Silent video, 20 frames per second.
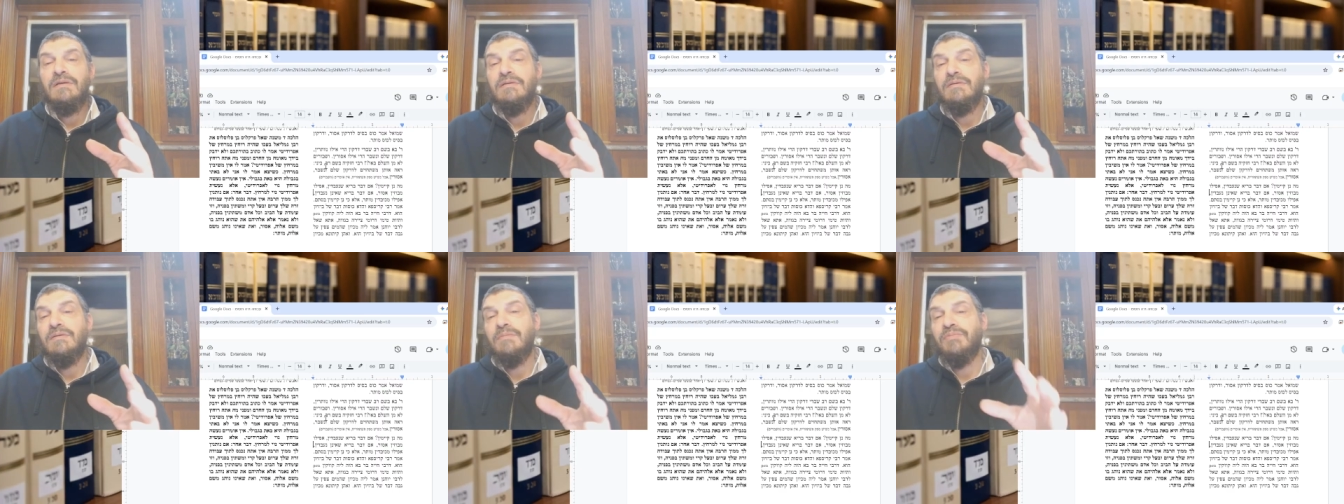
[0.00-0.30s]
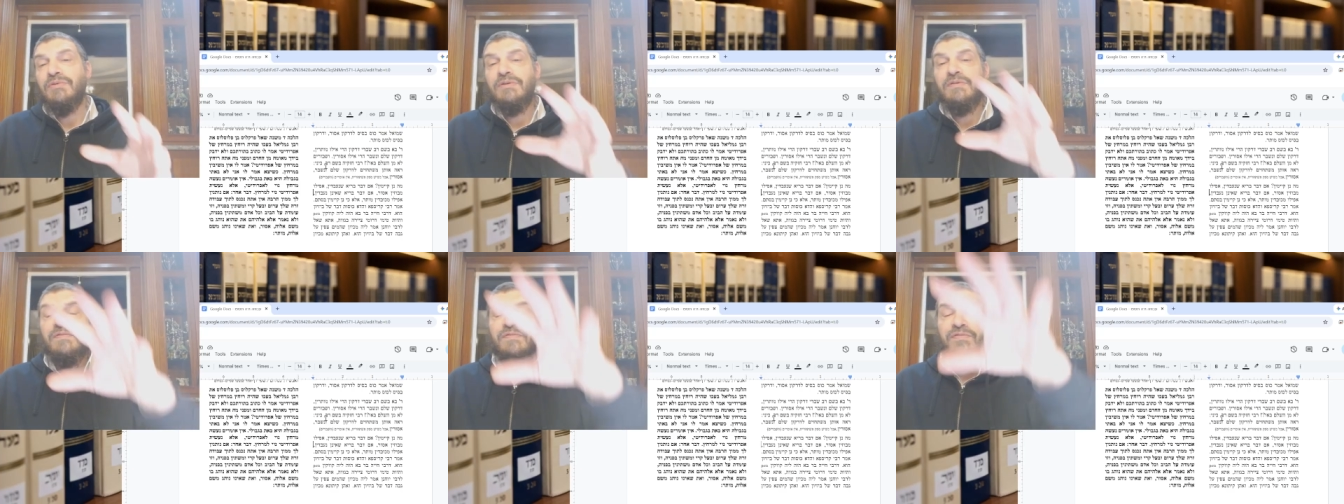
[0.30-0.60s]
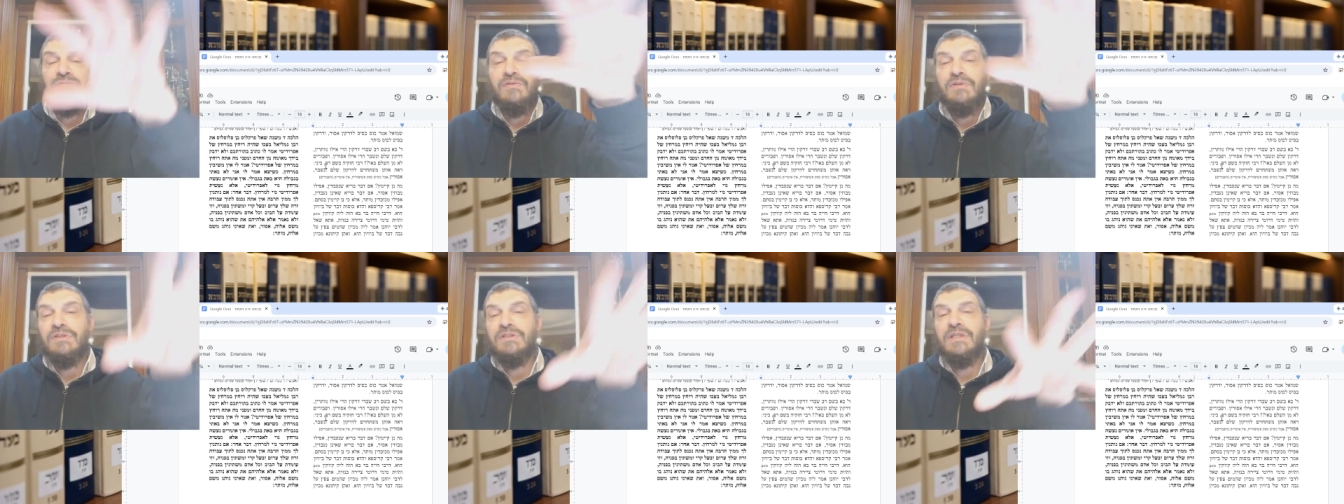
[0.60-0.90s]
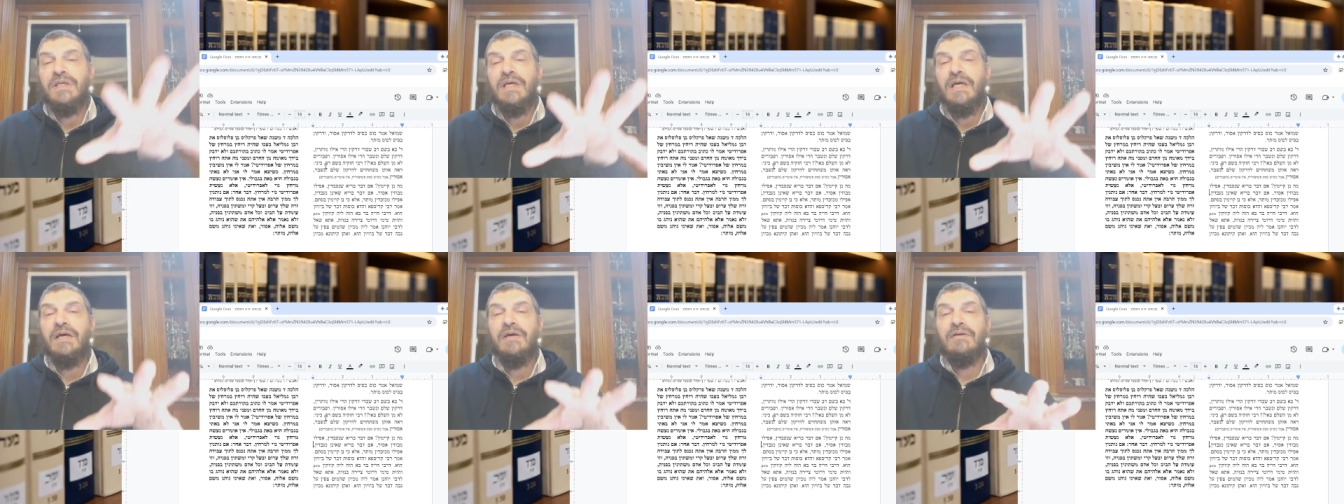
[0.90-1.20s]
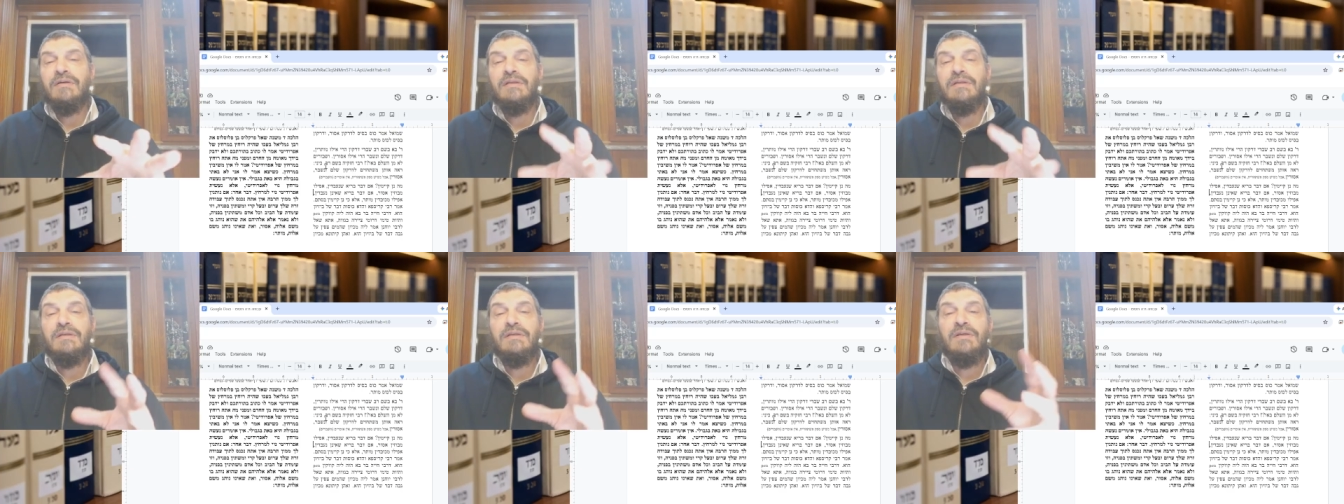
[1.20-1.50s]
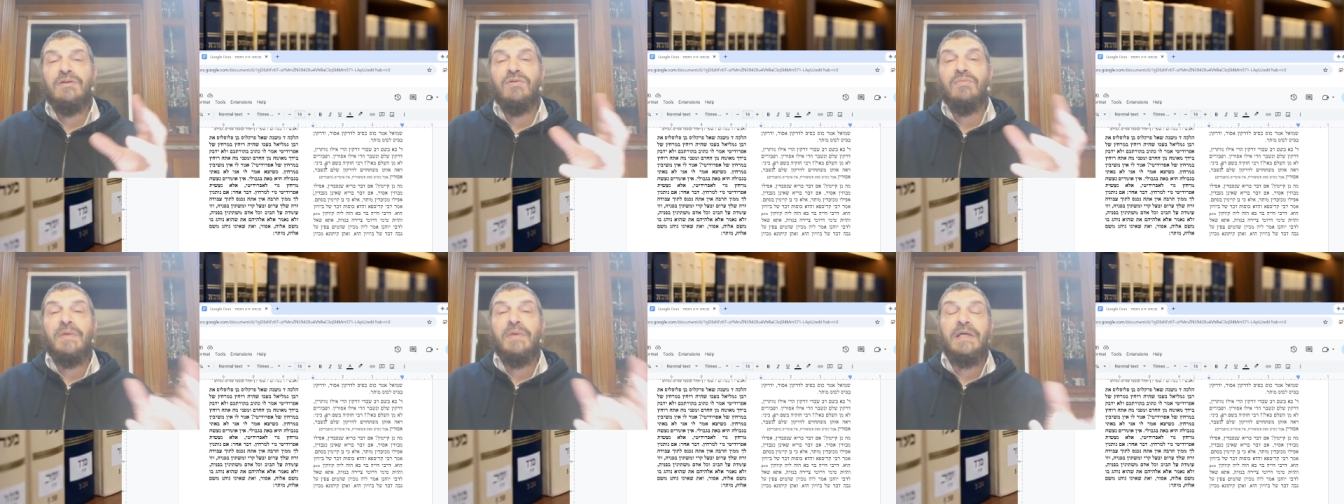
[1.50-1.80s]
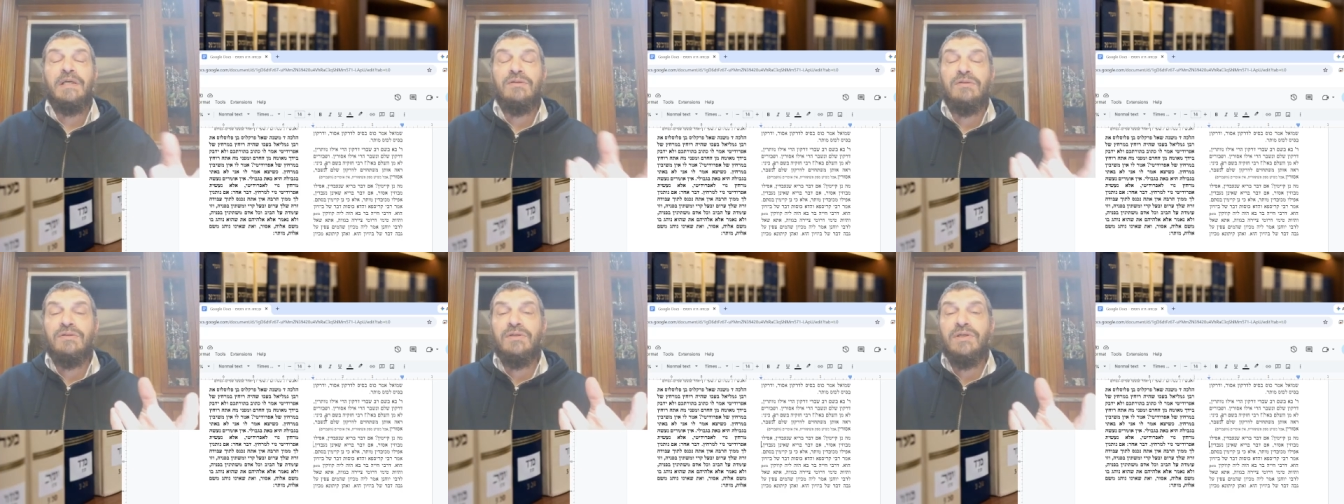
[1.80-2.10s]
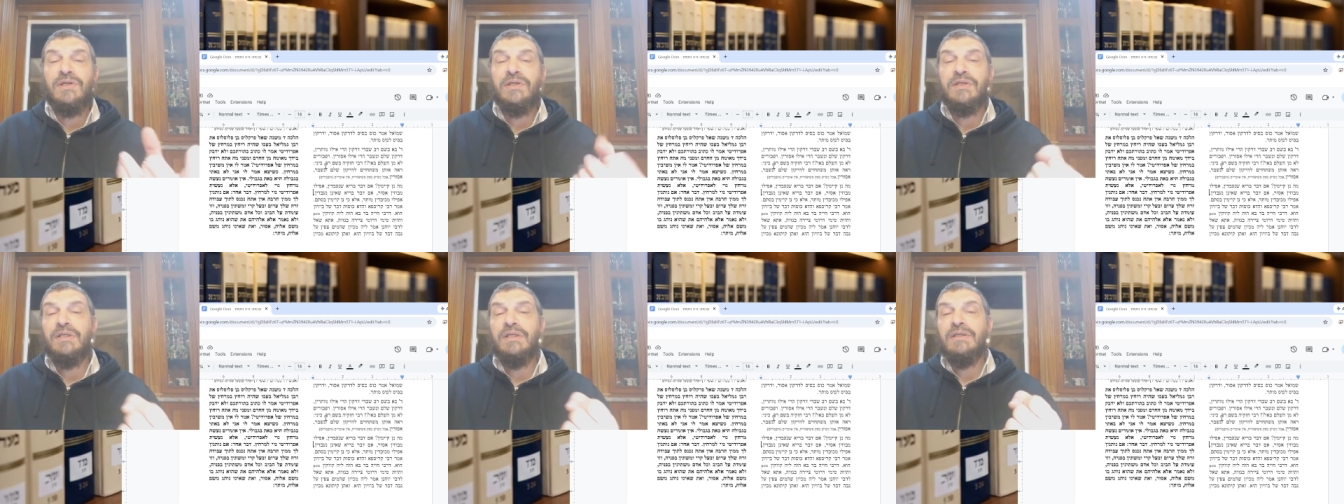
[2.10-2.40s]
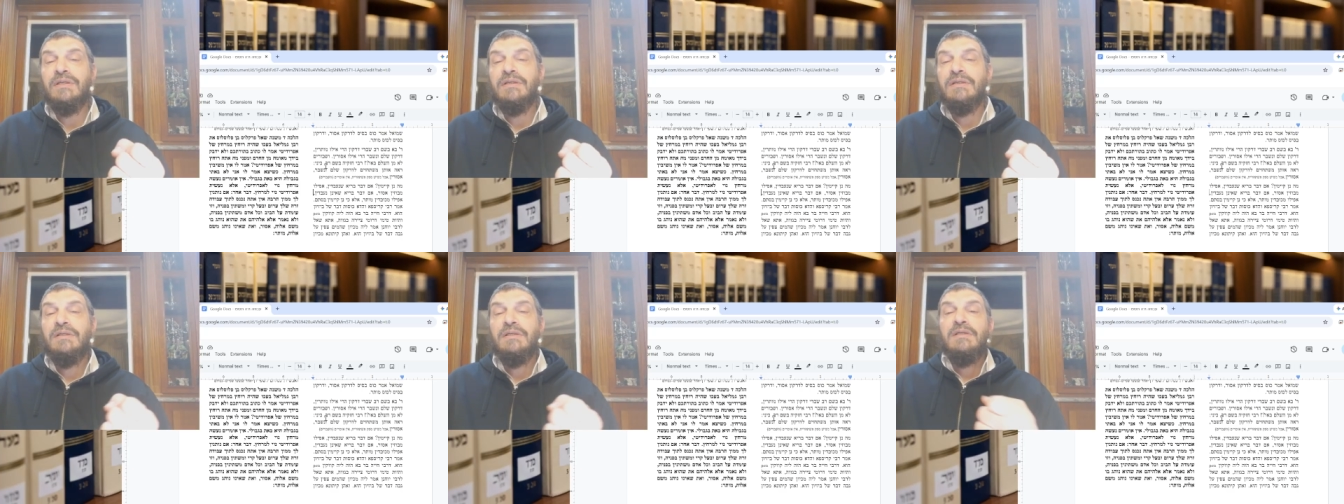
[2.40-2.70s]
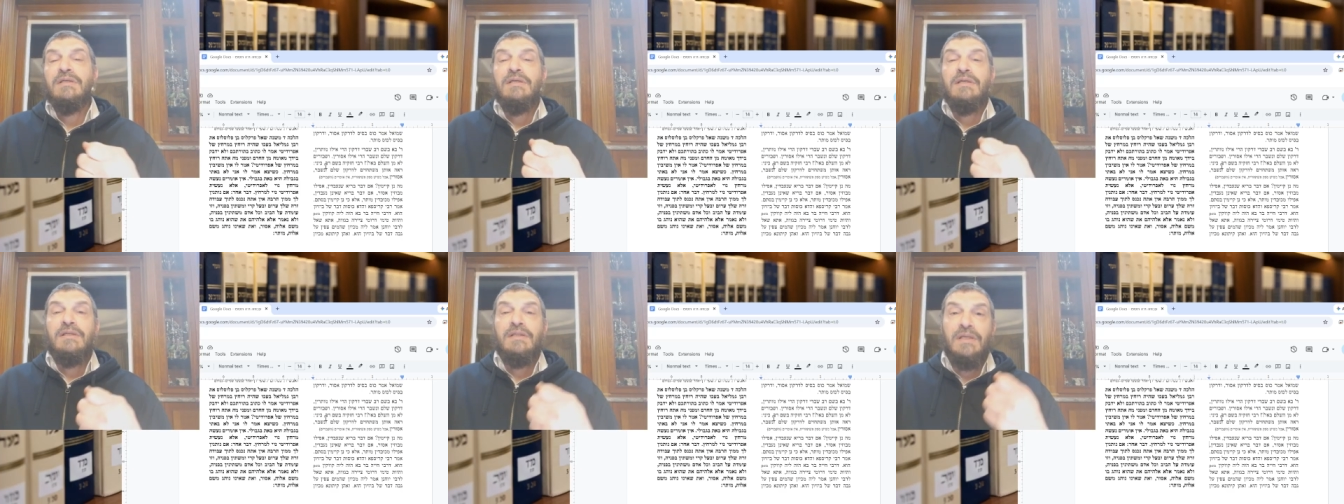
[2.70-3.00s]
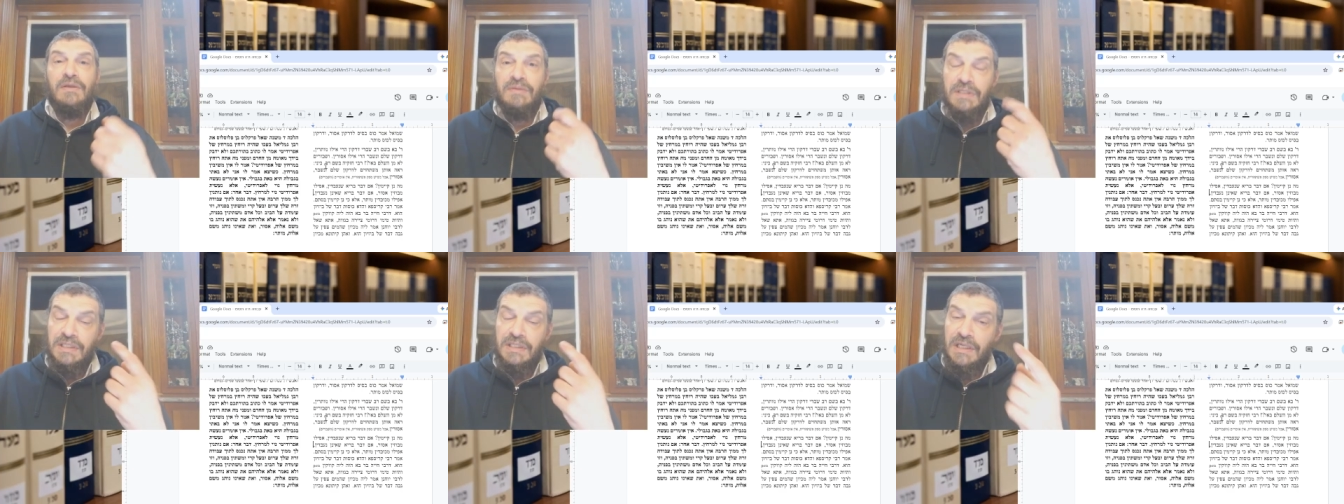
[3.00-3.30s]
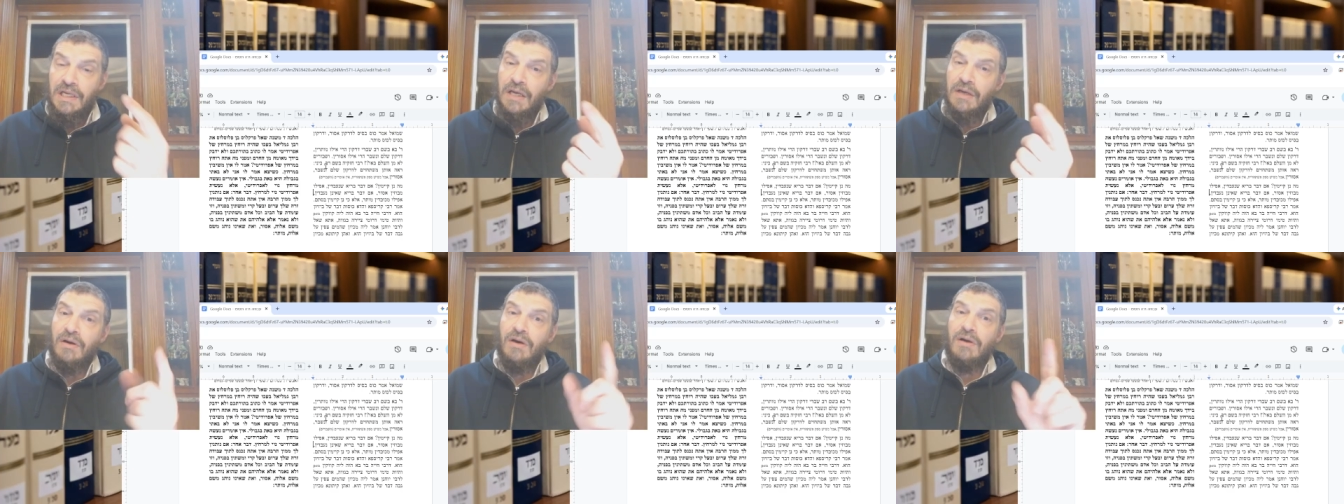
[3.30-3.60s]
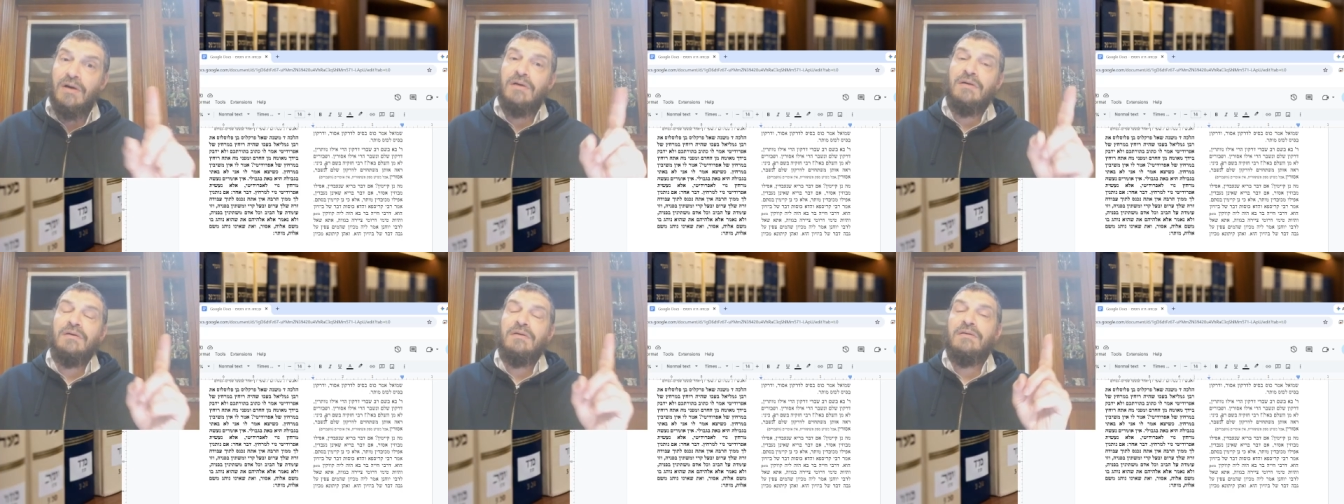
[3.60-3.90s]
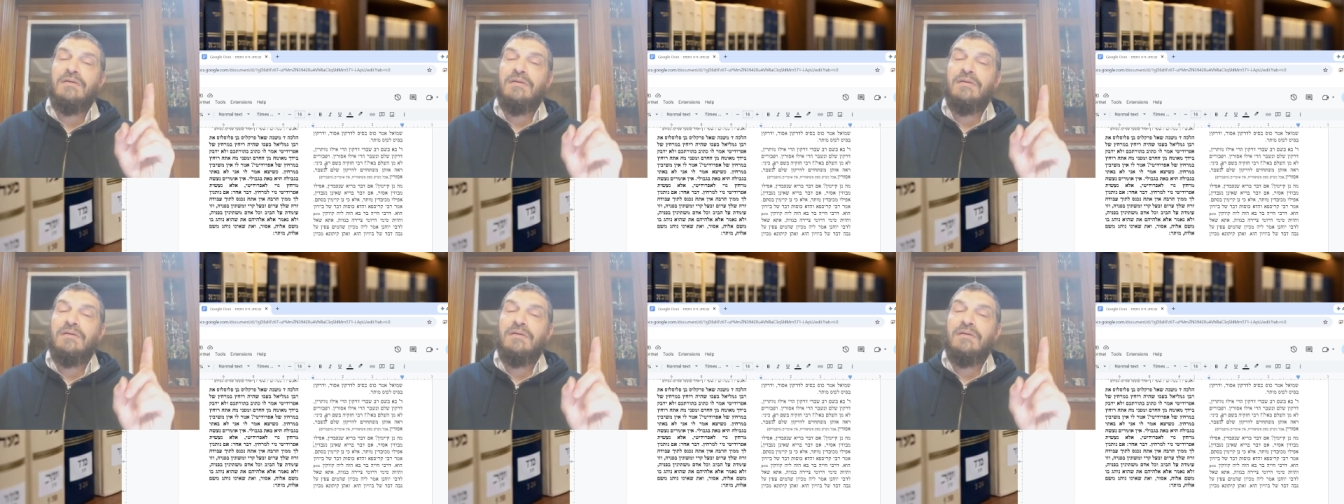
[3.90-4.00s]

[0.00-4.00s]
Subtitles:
you put fruits there, you don't make it dirty, then we say, oh,